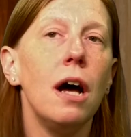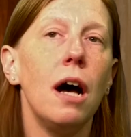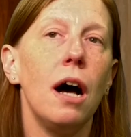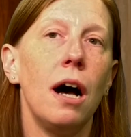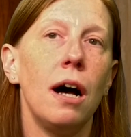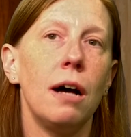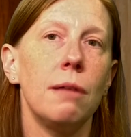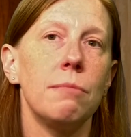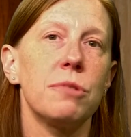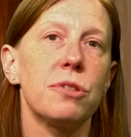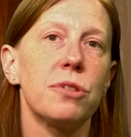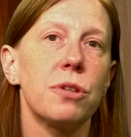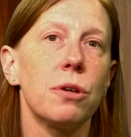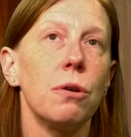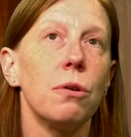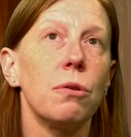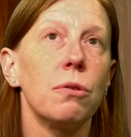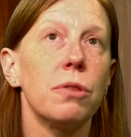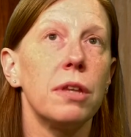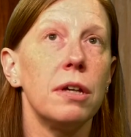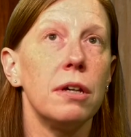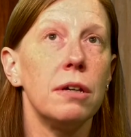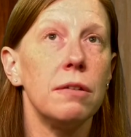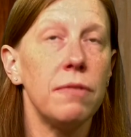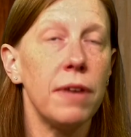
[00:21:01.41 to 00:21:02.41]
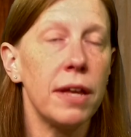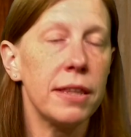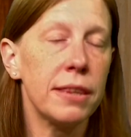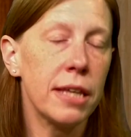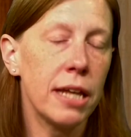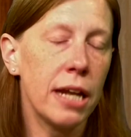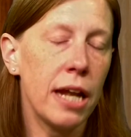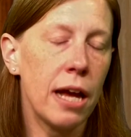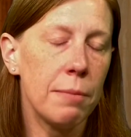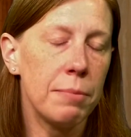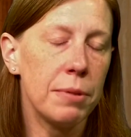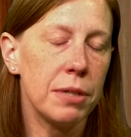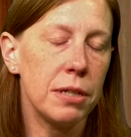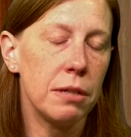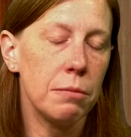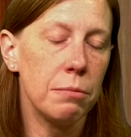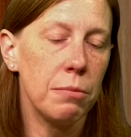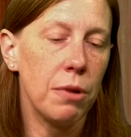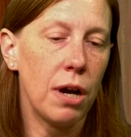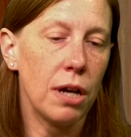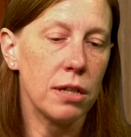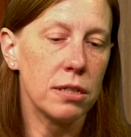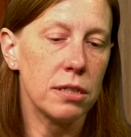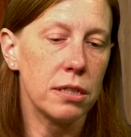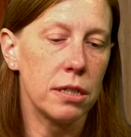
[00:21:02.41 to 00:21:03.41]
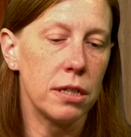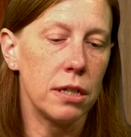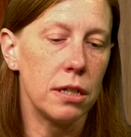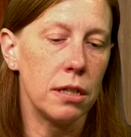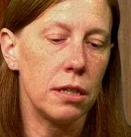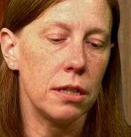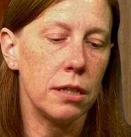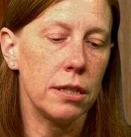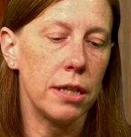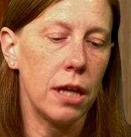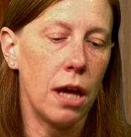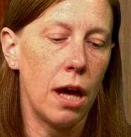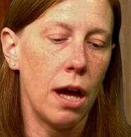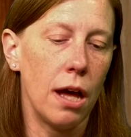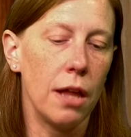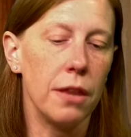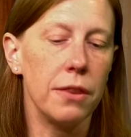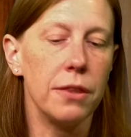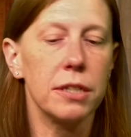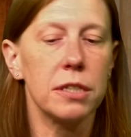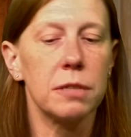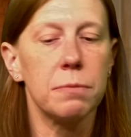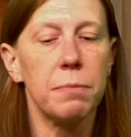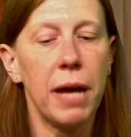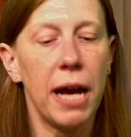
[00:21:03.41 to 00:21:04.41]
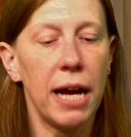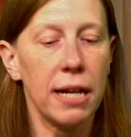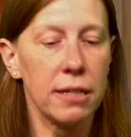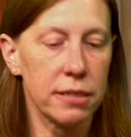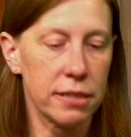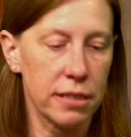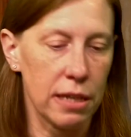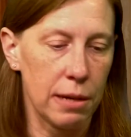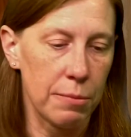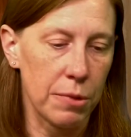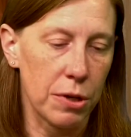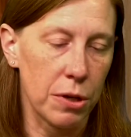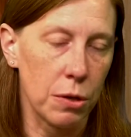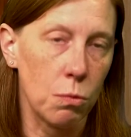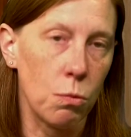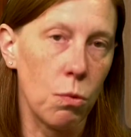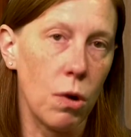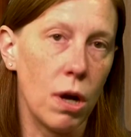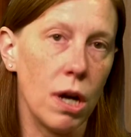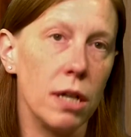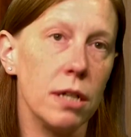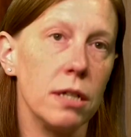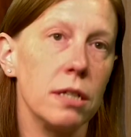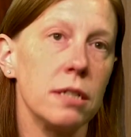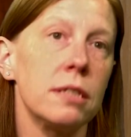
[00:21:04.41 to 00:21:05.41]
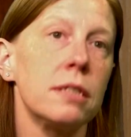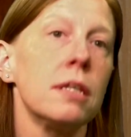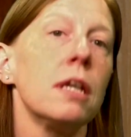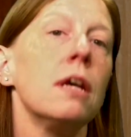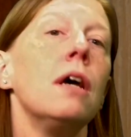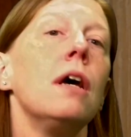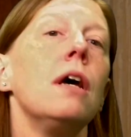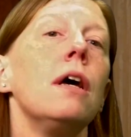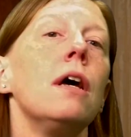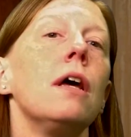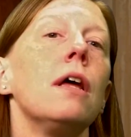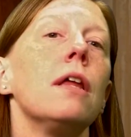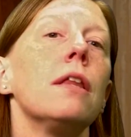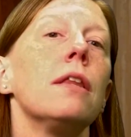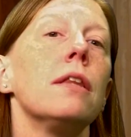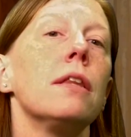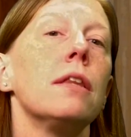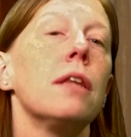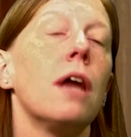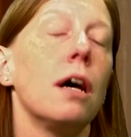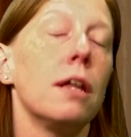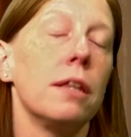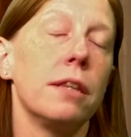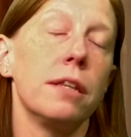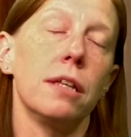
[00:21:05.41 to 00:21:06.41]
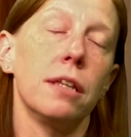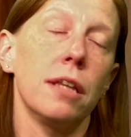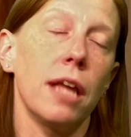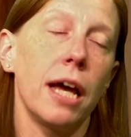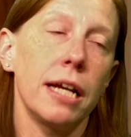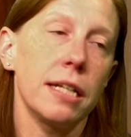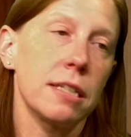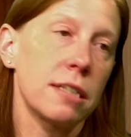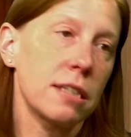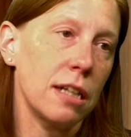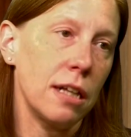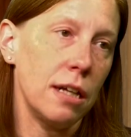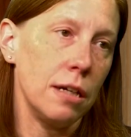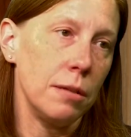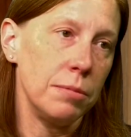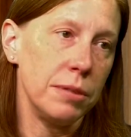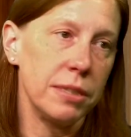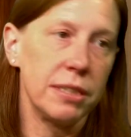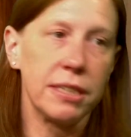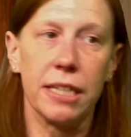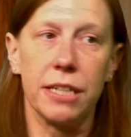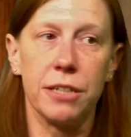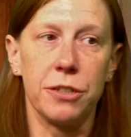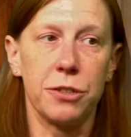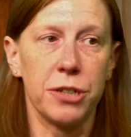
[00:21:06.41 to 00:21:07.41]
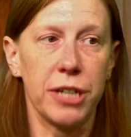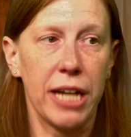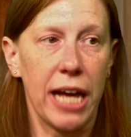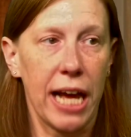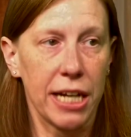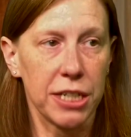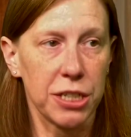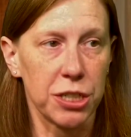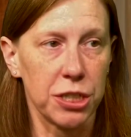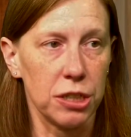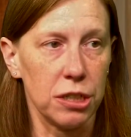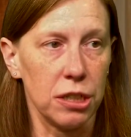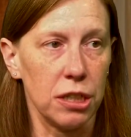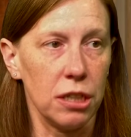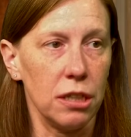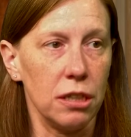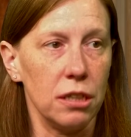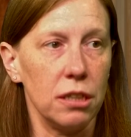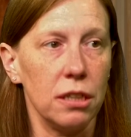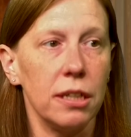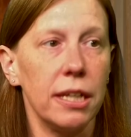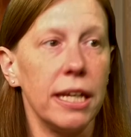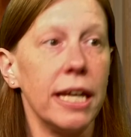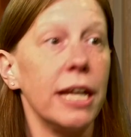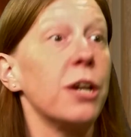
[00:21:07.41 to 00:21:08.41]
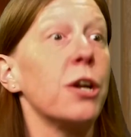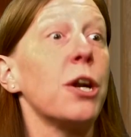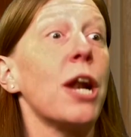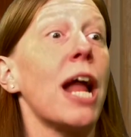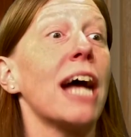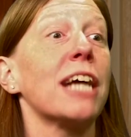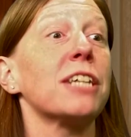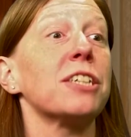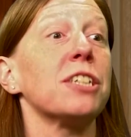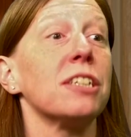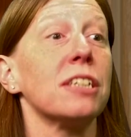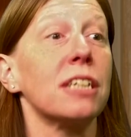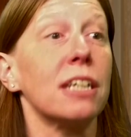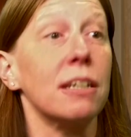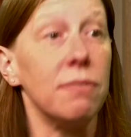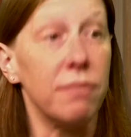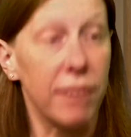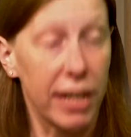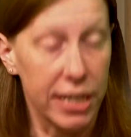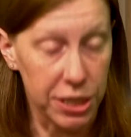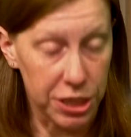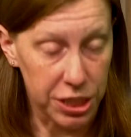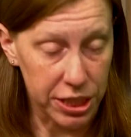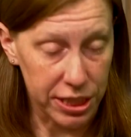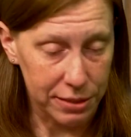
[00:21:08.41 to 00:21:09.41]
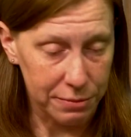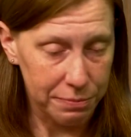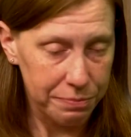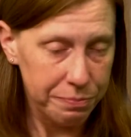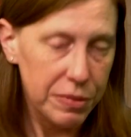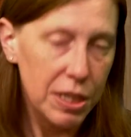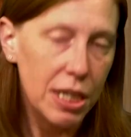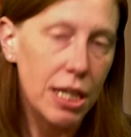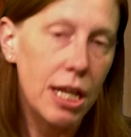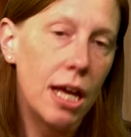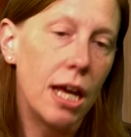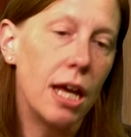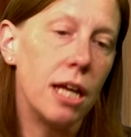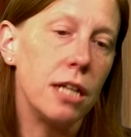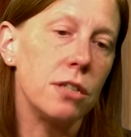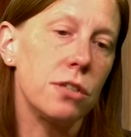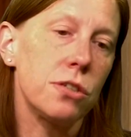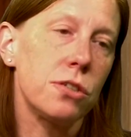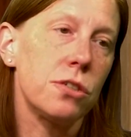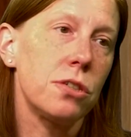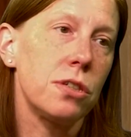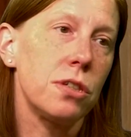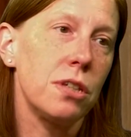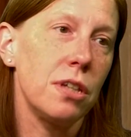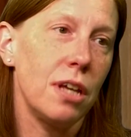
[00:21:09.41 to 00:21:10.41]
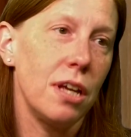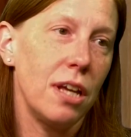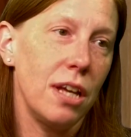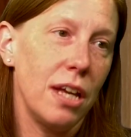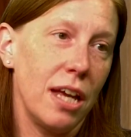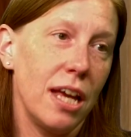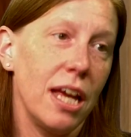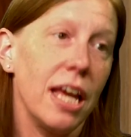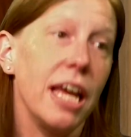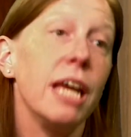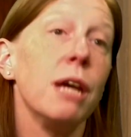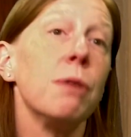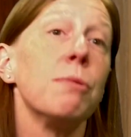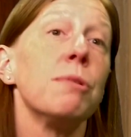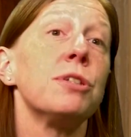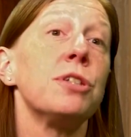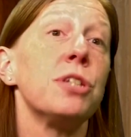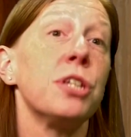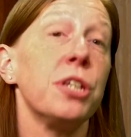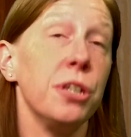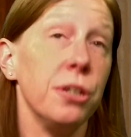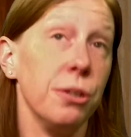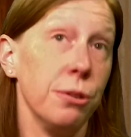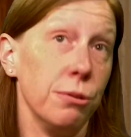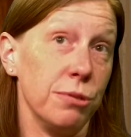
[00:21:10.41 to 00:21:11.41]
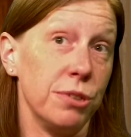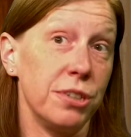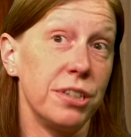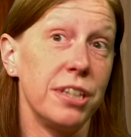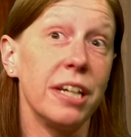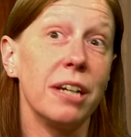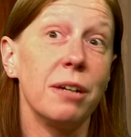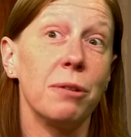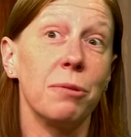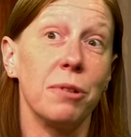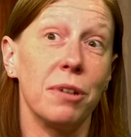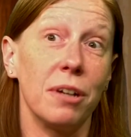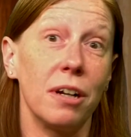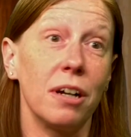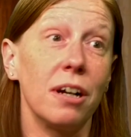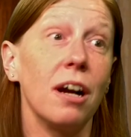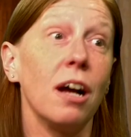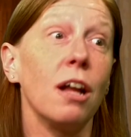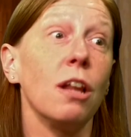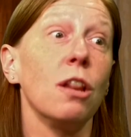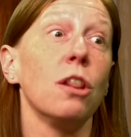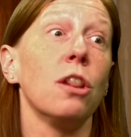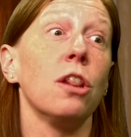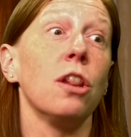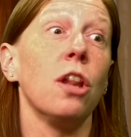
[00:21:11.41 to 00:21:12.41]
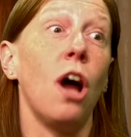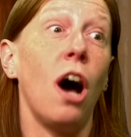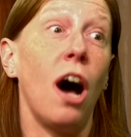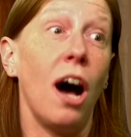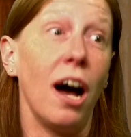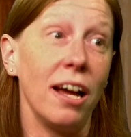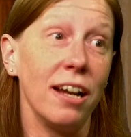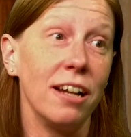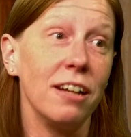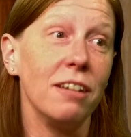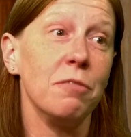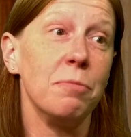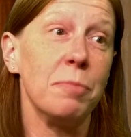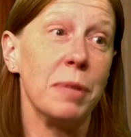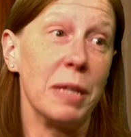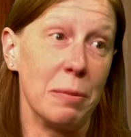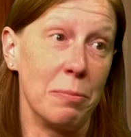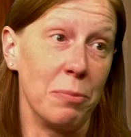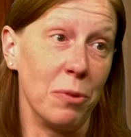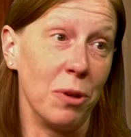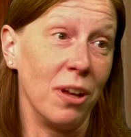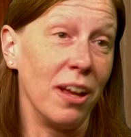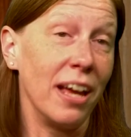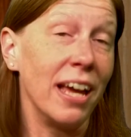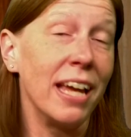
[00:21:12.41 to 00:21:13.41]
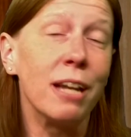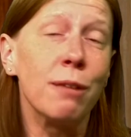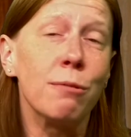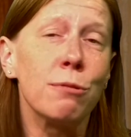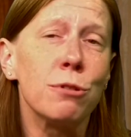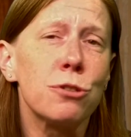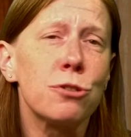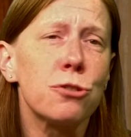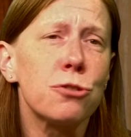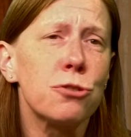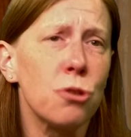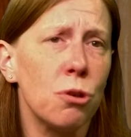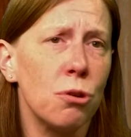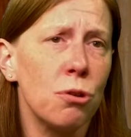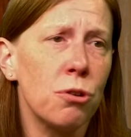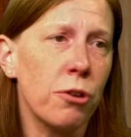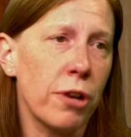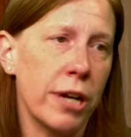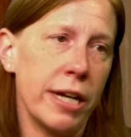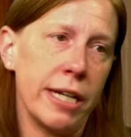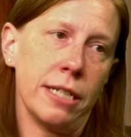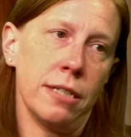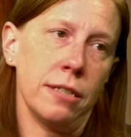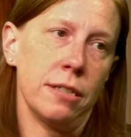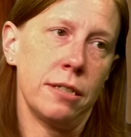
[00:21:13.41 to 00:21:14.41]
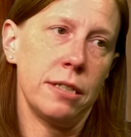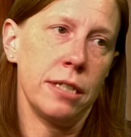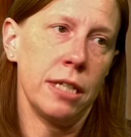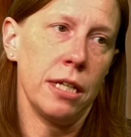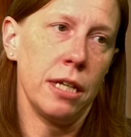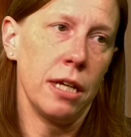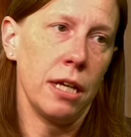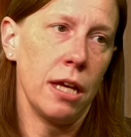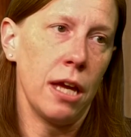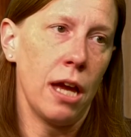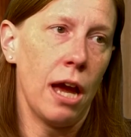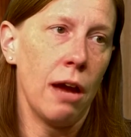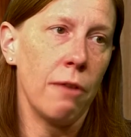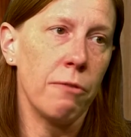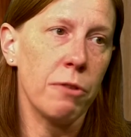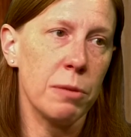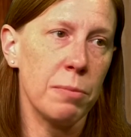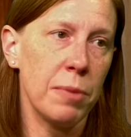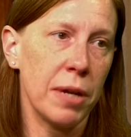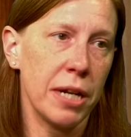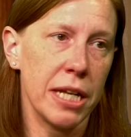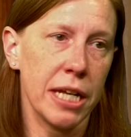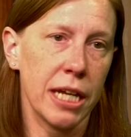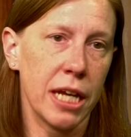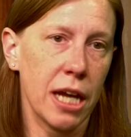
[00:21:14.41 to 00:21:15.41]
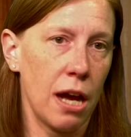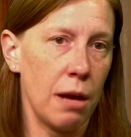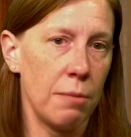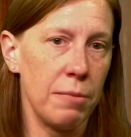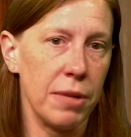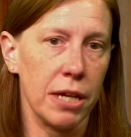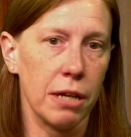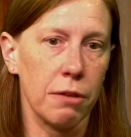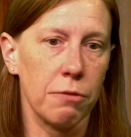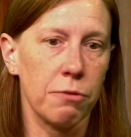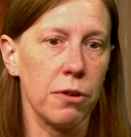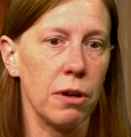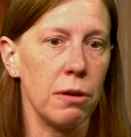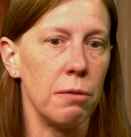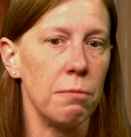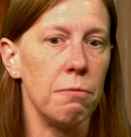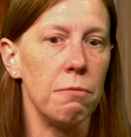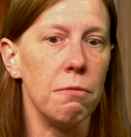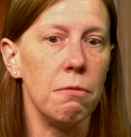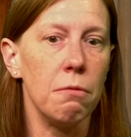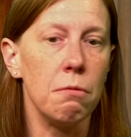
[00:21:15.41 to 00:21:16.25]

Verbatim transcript: Um, so the event that happened in Boston uh, this past summer was uh, the Lions Club's international international convention. I heard and it was huge. It was huge. There were a lot of people, and it was so great to see everybody coming from